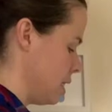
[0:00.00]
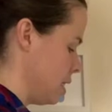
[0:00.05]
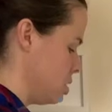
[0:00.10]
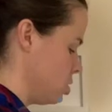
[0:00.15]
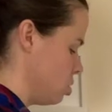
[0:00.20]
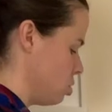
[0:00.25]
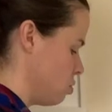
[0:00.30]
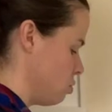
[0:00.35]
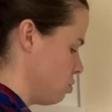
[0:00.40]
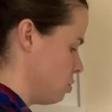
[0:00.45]

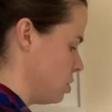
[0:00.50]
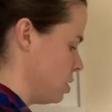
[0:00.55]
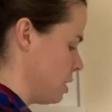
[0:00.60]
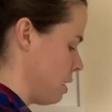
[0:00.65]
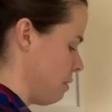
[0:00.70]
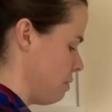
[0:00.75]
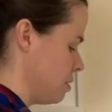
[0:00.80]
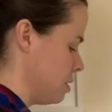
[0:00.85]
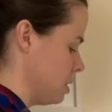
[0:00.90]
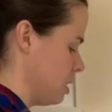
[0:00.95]

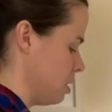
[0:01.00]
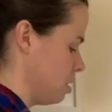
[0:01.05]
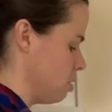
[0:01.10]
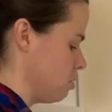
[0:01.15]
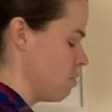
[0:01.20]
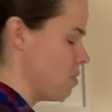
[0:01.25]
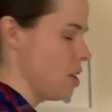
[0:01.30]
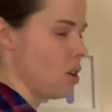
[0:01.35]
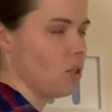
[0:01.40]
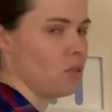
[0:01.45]
270,
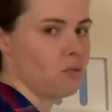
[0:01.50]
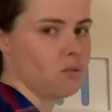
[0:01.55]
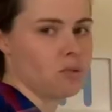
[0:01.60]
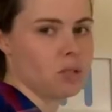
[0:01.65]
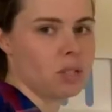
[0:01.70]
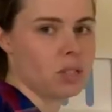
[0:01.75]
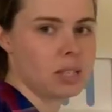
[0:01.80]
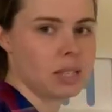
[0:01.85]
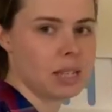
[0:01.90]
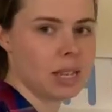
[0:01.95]

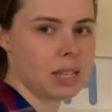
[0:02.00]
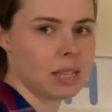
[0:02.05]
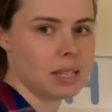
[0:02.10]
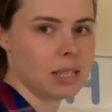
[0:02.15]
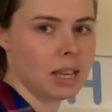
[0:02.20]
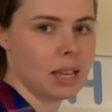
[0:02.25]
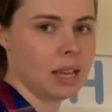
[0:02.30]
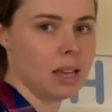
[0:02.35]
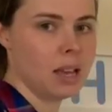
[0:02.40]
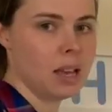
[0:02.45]

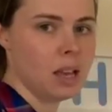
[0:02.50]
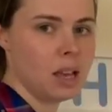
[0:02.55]
360.